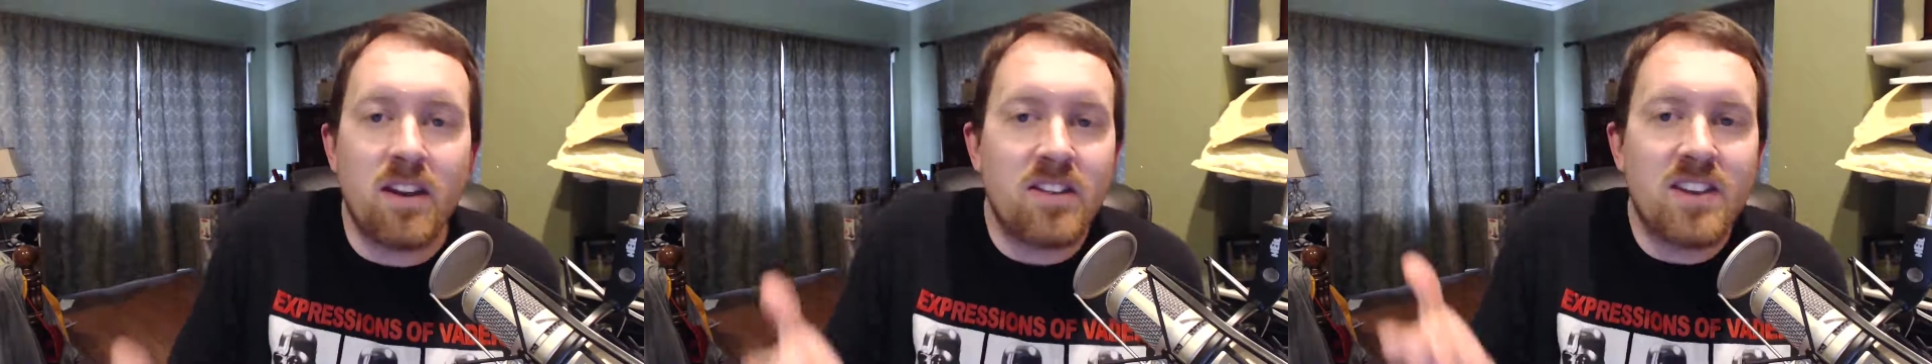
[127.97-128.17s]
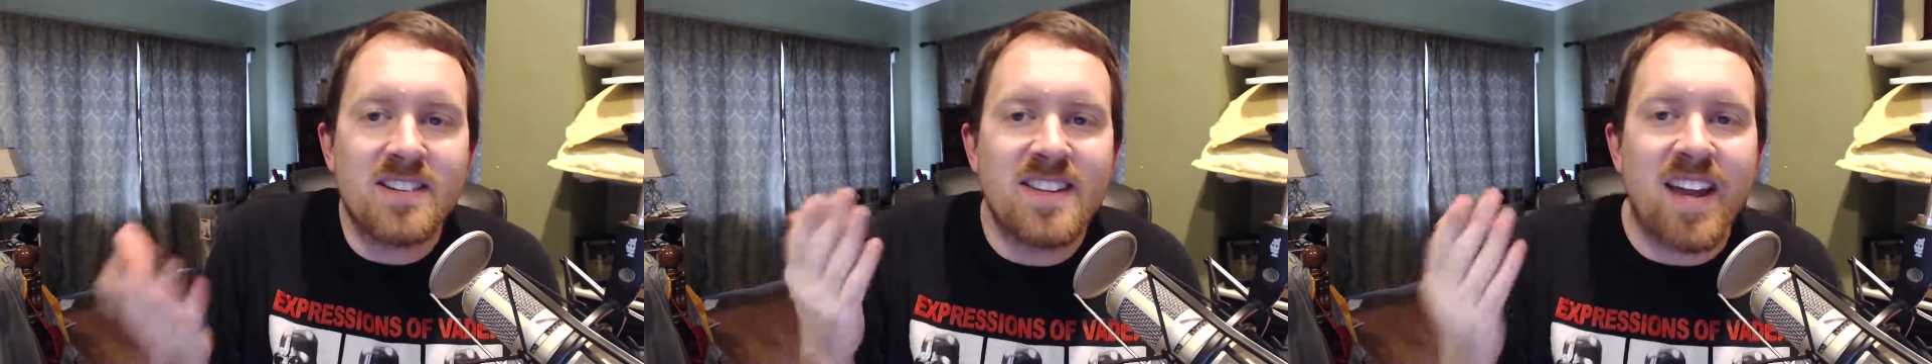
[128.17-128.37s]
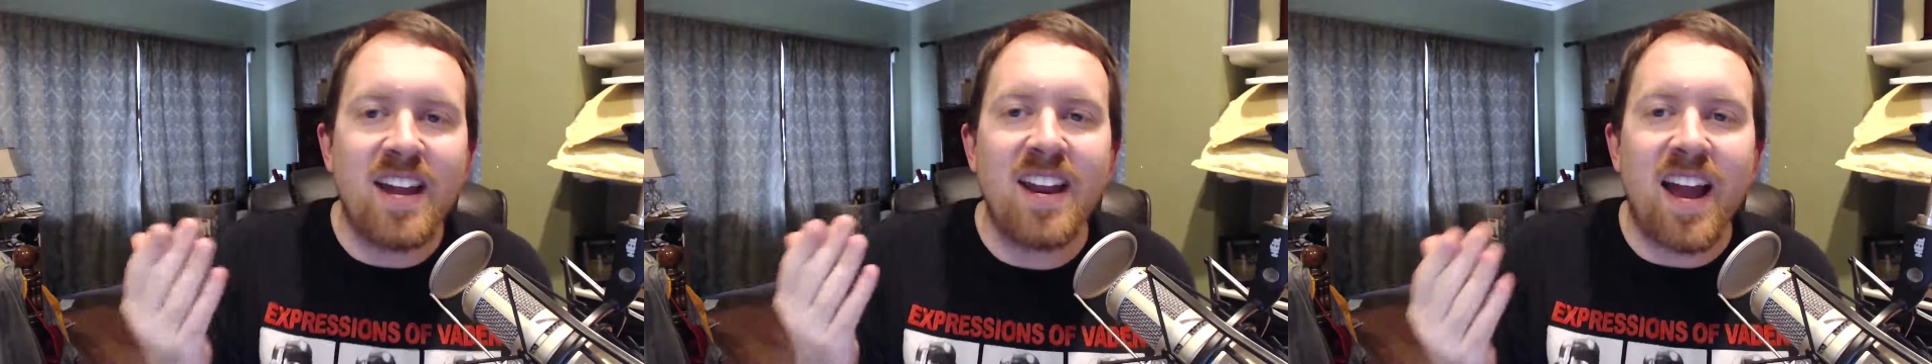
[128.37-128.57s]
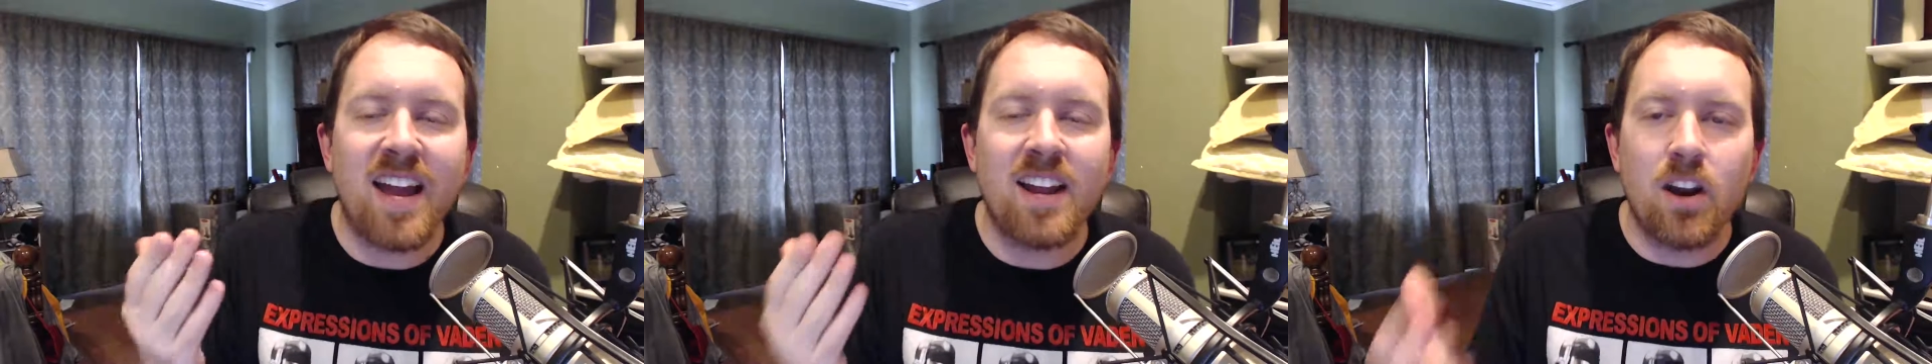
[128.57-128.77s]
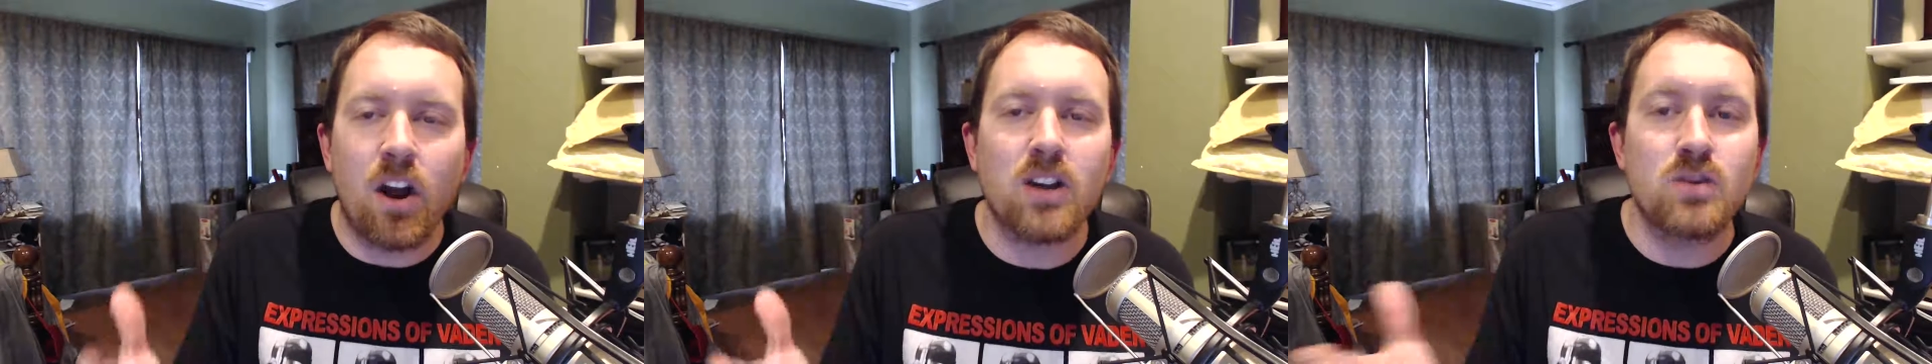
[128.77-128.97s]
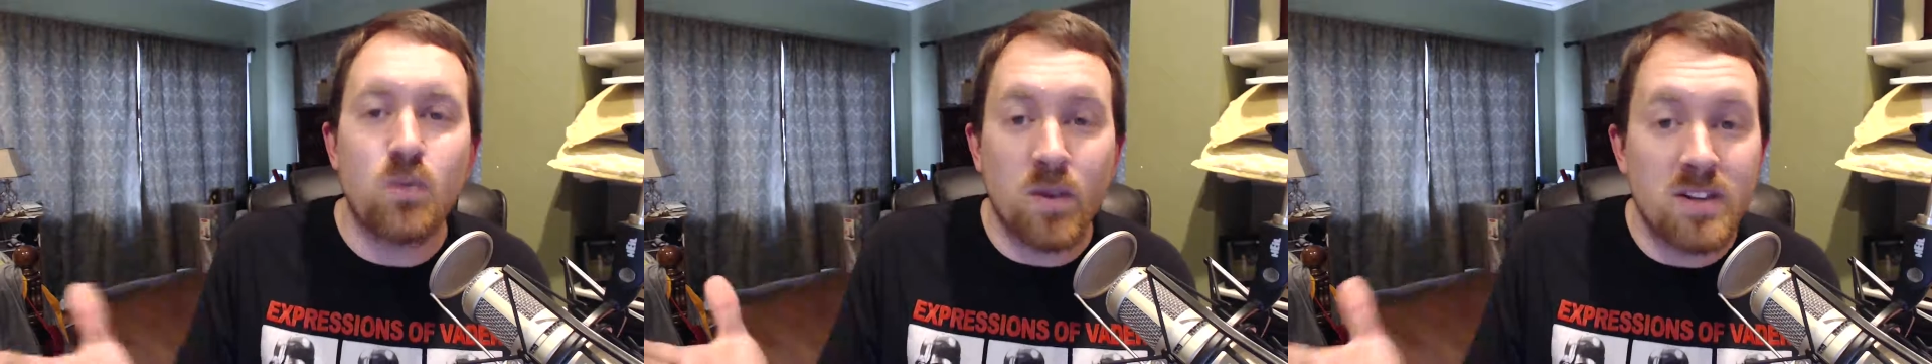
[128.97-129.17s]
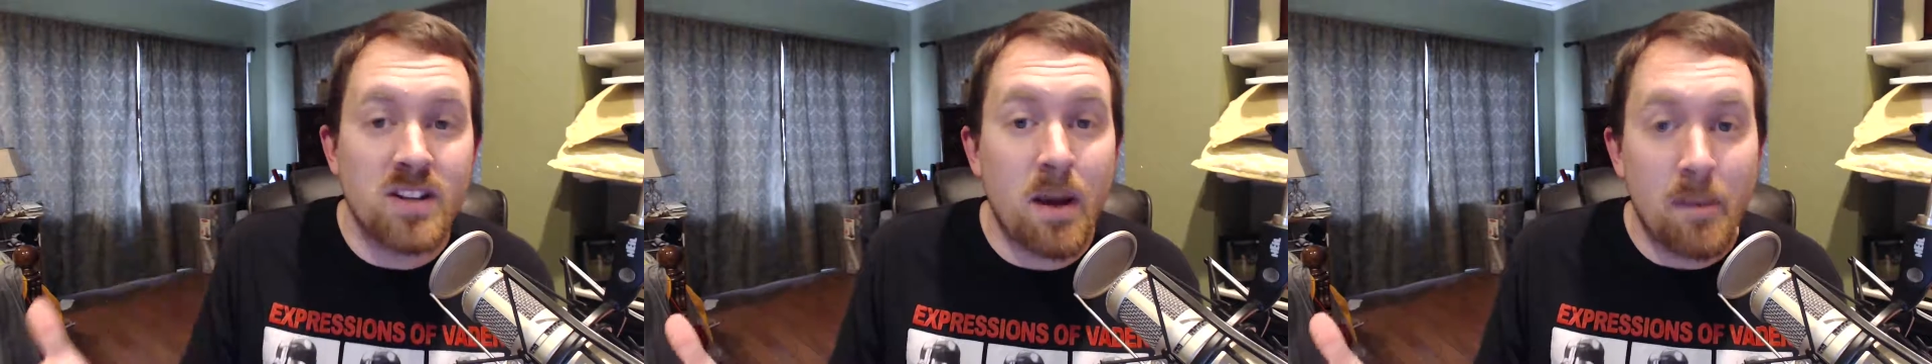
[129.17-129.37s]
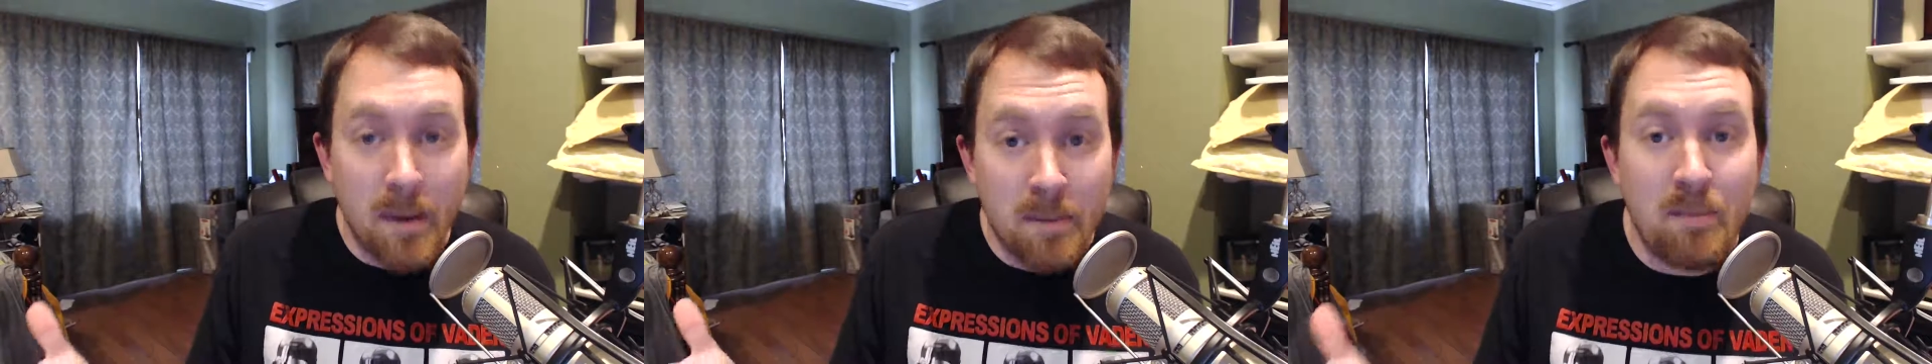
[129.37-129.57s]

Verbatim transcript: the sight I had lost wasn't coming